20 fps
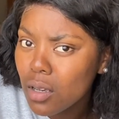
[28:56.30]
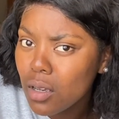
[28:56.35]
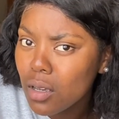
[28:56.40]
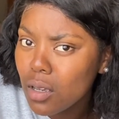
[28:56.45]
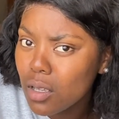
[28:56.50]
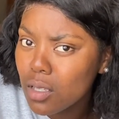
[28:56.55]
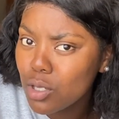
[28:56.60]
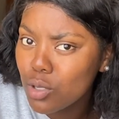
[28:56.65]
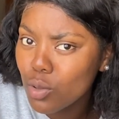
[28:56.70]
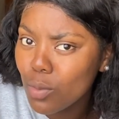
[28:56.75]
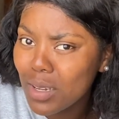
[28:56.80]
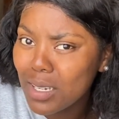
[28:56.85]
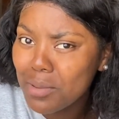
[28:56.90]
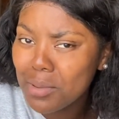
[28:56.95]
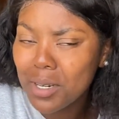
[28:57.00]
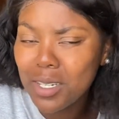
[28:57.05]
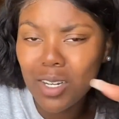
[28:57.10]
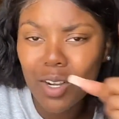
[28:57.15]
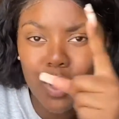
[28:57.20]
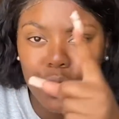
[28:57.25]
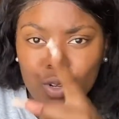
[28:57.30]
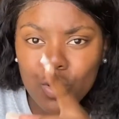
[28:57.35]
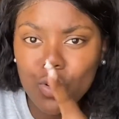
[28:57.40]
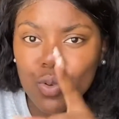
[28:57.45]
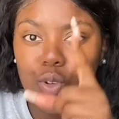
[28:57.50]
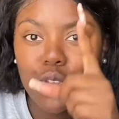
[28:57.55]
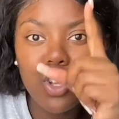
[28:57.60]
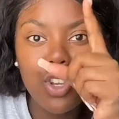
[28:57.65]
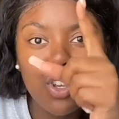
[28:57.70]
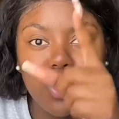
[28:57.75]
it's too much pressure on
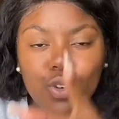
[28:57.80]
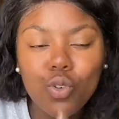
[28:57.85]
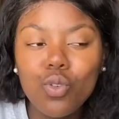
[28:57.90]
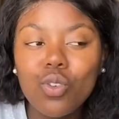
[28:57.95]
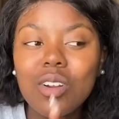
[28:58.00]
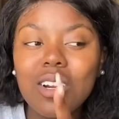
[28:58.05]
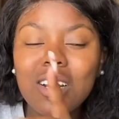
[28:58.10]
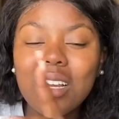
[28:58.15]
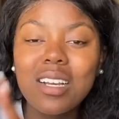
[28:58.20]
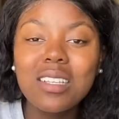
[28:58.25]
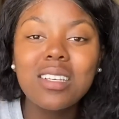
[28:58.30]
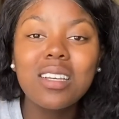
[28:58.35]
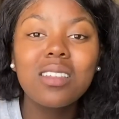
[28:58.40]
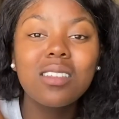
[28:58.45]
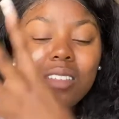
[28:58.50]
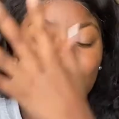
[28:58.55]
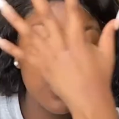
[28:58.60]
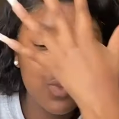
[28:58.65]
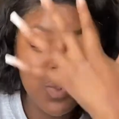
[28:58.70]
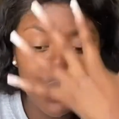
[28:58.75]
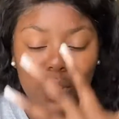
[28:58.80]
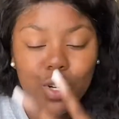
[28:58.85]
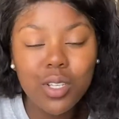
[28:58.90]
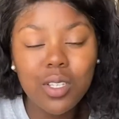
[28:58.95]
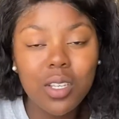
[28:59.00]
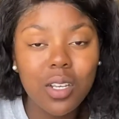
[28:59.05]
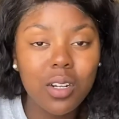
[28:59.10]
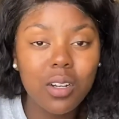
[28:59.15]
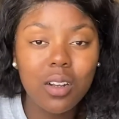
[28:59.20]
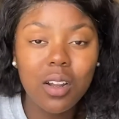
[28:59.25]
you. You created this
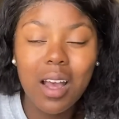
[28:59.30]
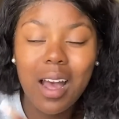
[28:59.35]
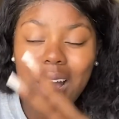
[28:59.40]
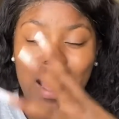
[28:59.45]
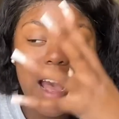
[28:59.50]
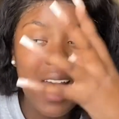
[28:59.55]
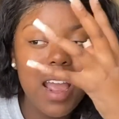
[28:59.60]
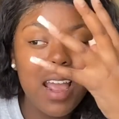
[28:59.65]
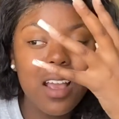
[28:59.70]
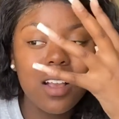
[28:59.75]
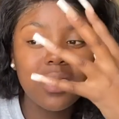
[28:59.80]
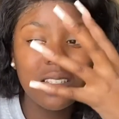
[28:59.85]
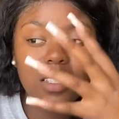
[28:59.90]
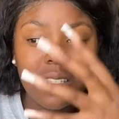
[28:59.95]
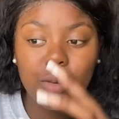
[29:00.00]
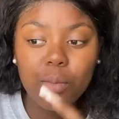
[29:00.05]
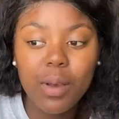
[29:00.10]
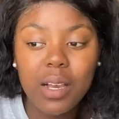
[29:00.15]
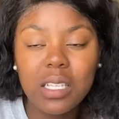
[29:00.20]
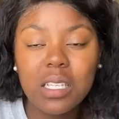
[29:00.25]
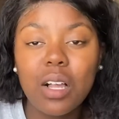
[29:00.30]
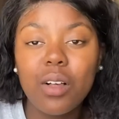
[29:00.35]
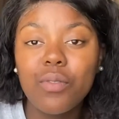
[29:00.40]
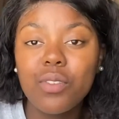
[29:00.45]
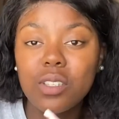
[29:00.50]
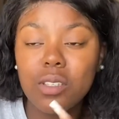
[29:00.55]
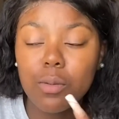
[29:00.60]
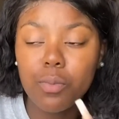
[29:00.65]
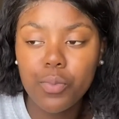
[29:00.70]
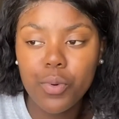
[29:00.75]
person. I see myself
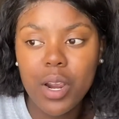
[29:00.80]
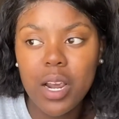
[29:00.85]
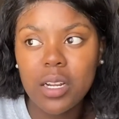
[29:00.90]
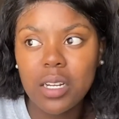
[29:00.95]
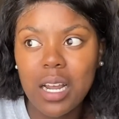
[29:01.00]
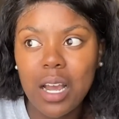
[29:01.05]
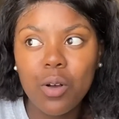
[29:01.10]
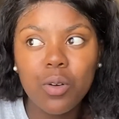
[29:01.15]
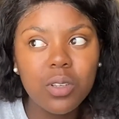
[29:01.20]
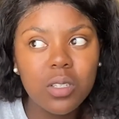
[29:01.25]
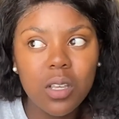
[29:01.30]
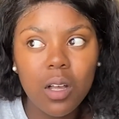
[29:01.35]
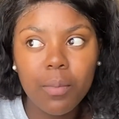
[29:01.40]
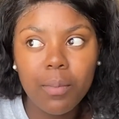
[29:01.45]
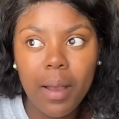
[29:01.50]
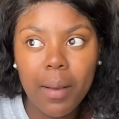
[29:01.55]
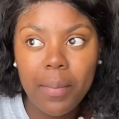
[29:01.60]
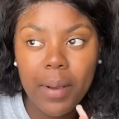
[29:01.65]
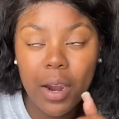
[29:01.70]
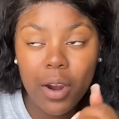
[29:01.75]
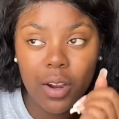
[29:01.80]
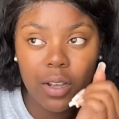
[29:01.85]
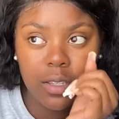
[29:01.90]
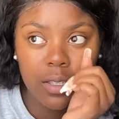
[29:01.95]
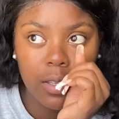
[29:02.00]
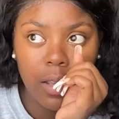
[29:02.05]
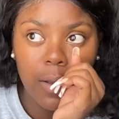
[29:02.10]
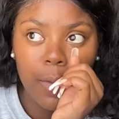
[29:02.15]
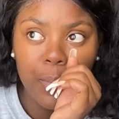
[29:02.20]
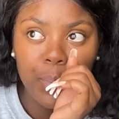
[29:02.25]
as a brand. I always tell my parents
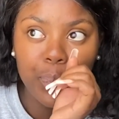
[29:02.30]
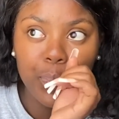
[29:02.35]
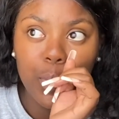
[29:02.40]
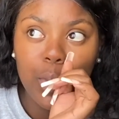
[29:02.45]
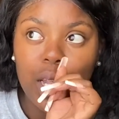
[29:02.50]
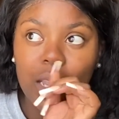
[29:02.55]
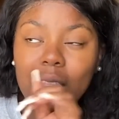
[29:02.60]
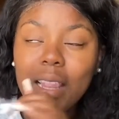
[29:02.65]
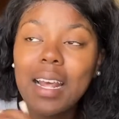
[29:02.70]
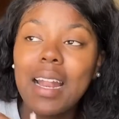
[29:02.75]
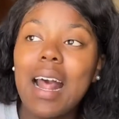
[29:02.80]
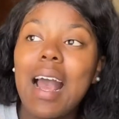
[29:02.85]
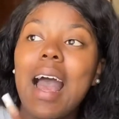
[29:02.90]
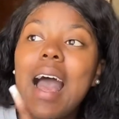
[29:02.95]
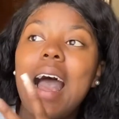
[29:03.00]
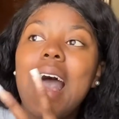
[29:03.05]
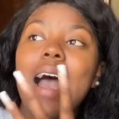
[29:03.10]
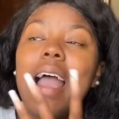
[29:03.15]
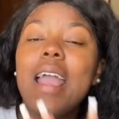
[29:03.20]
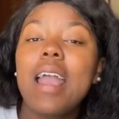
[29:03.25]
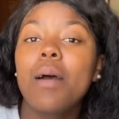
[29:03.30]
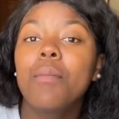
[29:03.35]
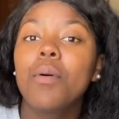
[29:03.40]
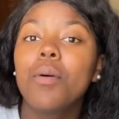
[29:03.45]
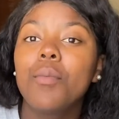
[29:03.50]
that I am a